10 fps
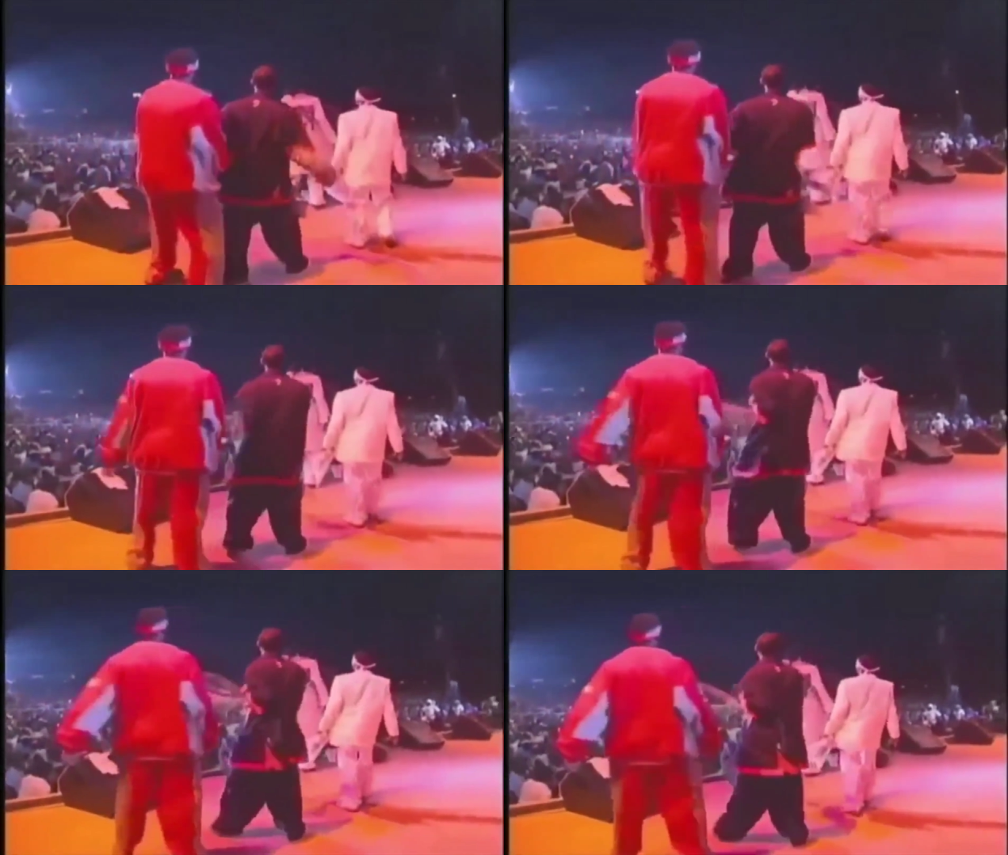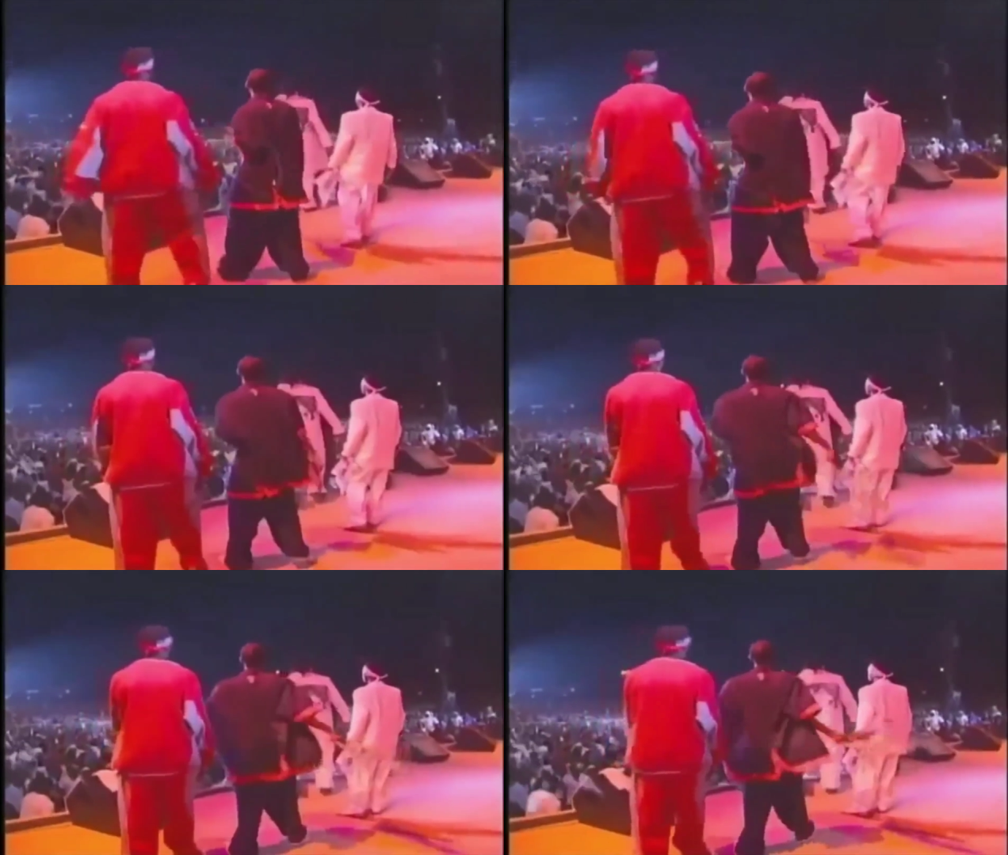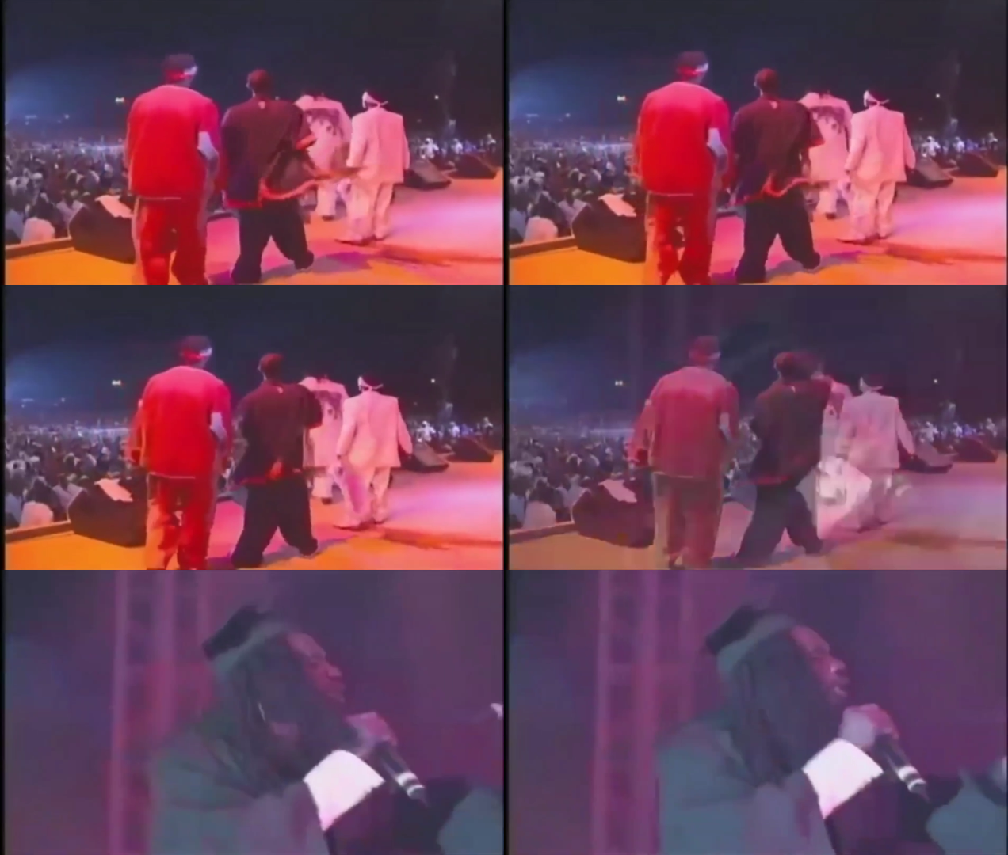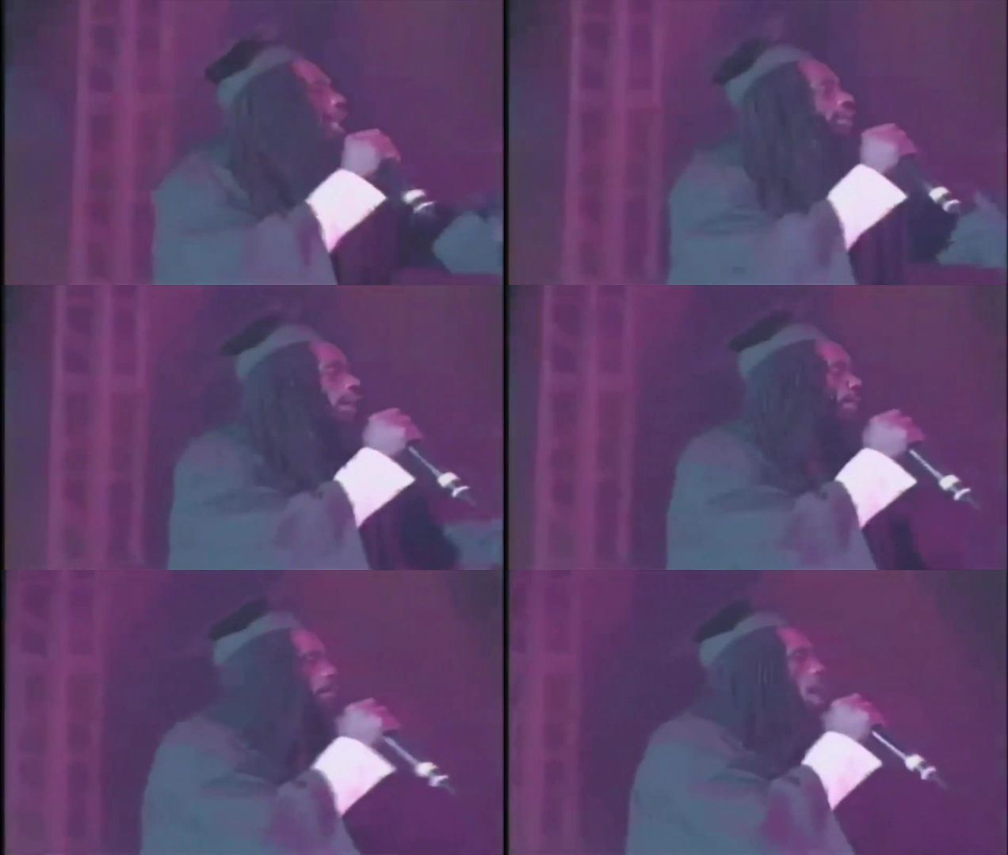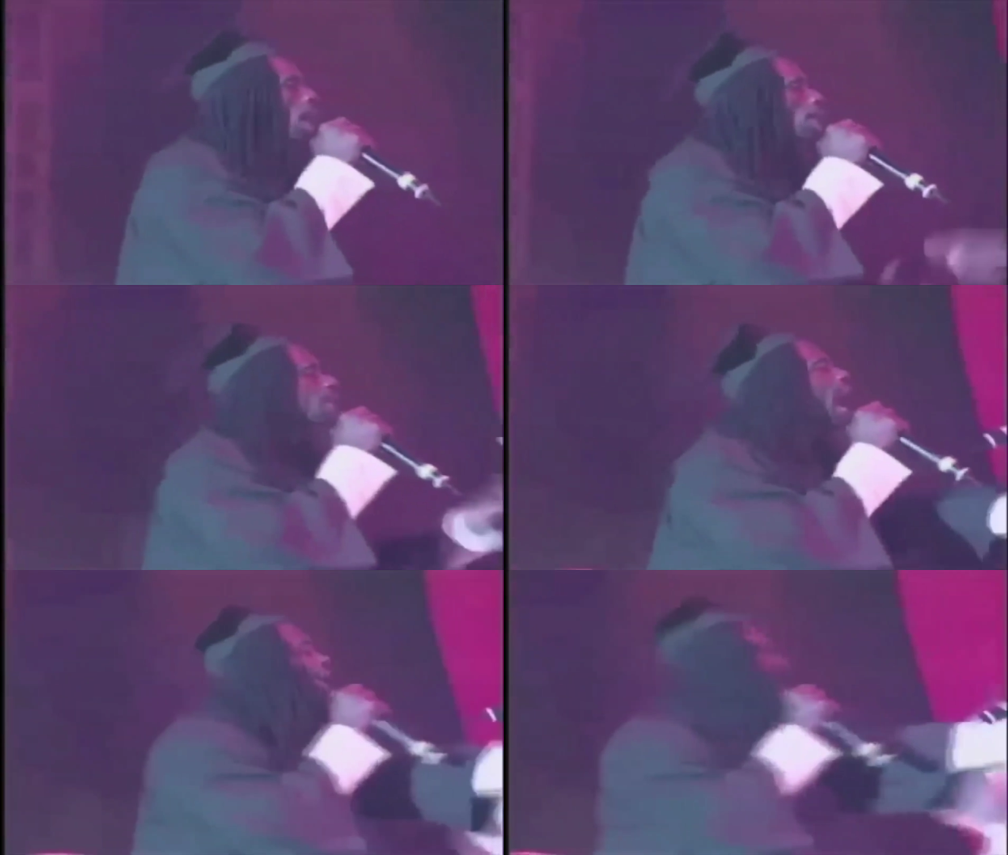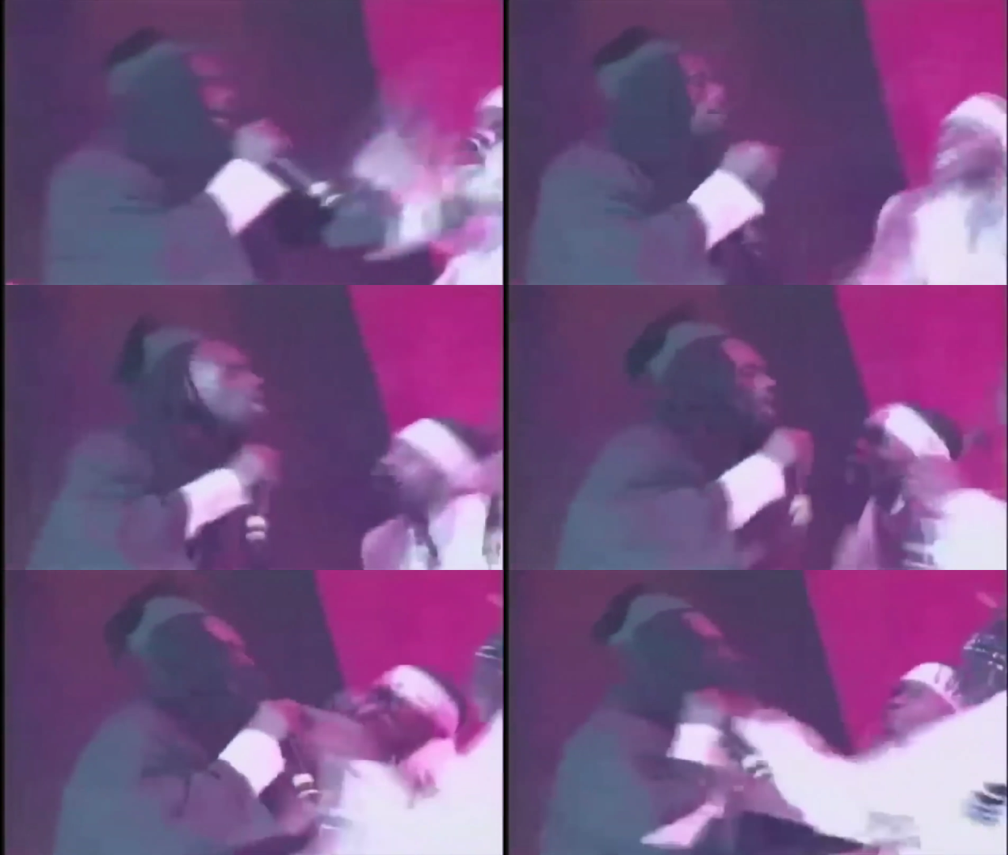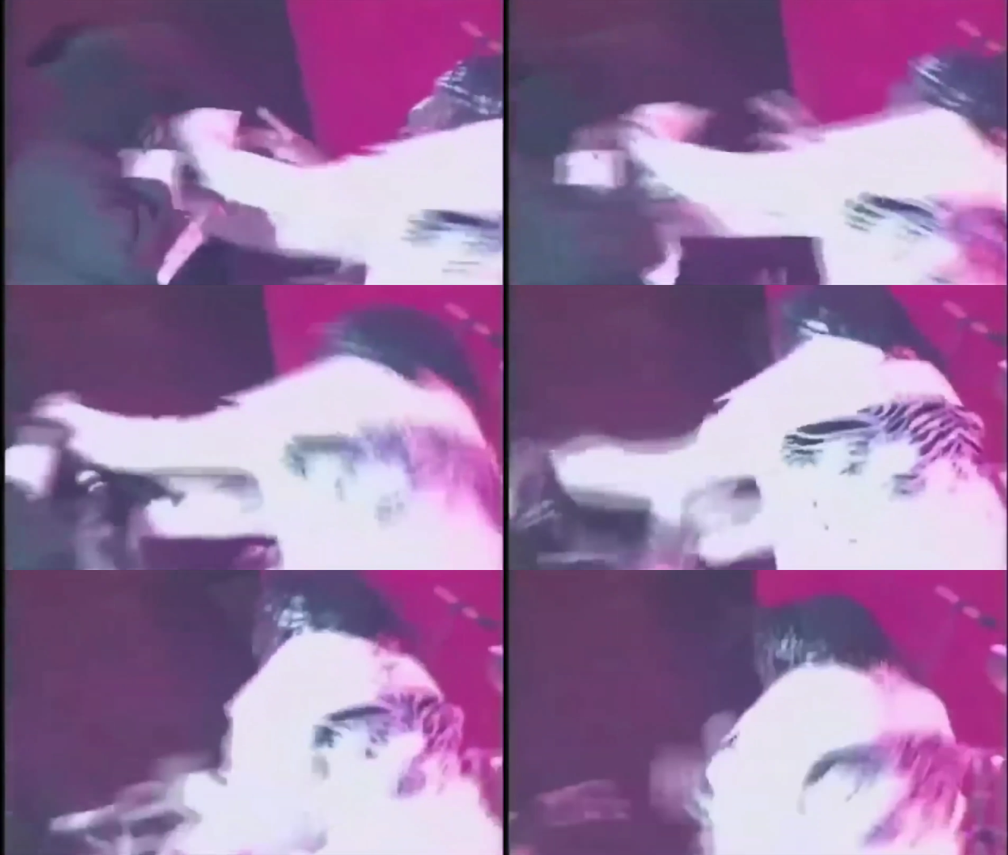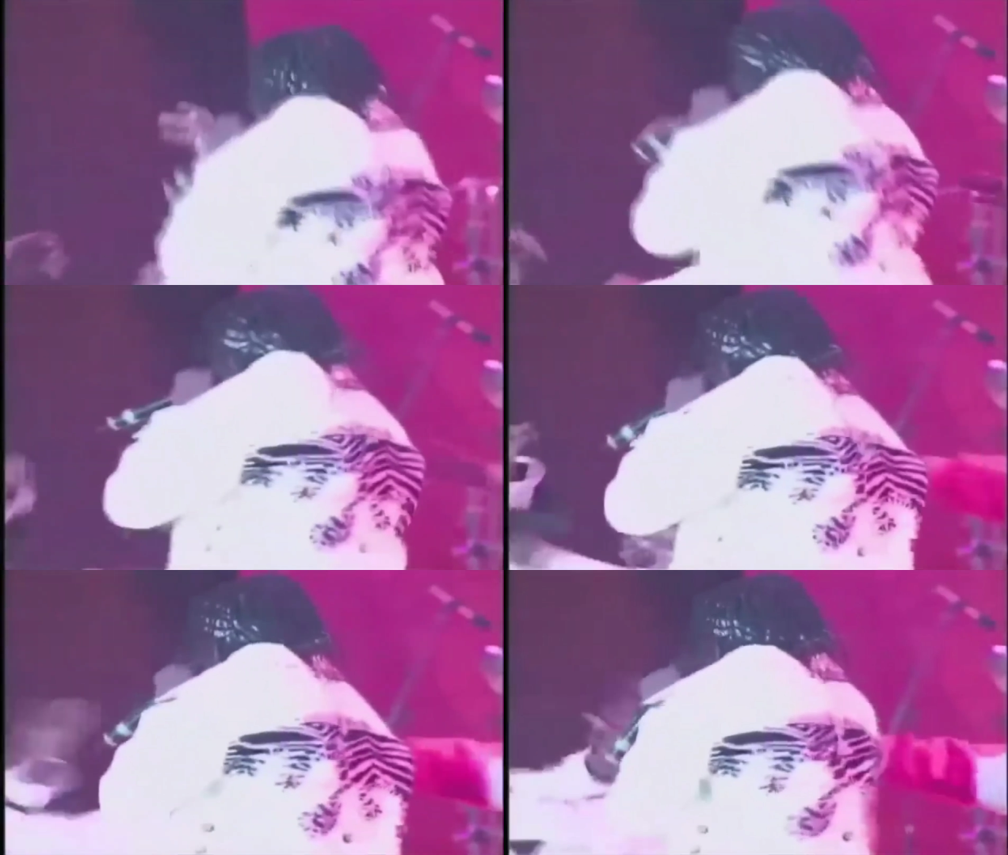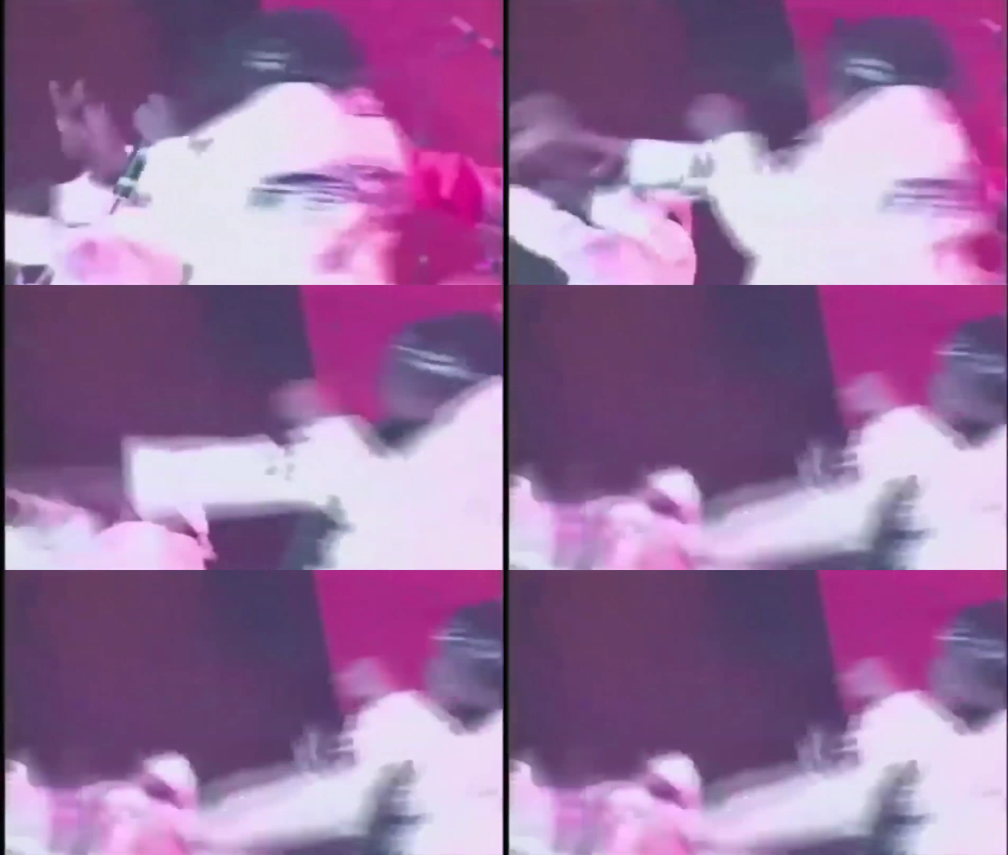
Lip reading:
[unreadable: no face in view]